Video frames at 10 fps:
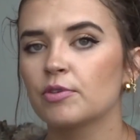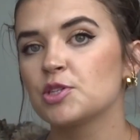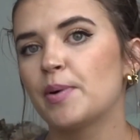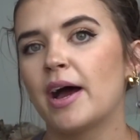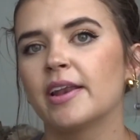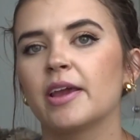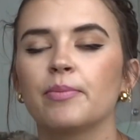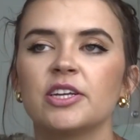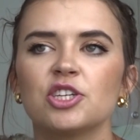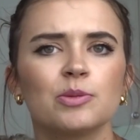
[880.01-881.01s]
responding,
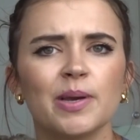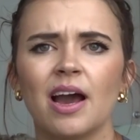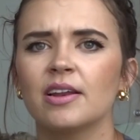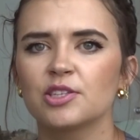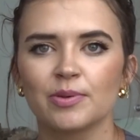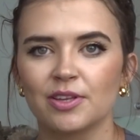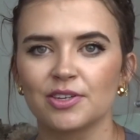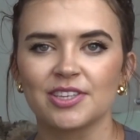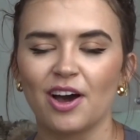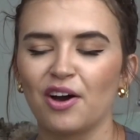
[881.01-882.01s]
but just be honest with
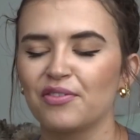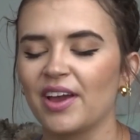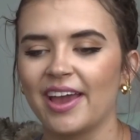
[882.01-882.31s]
yourself.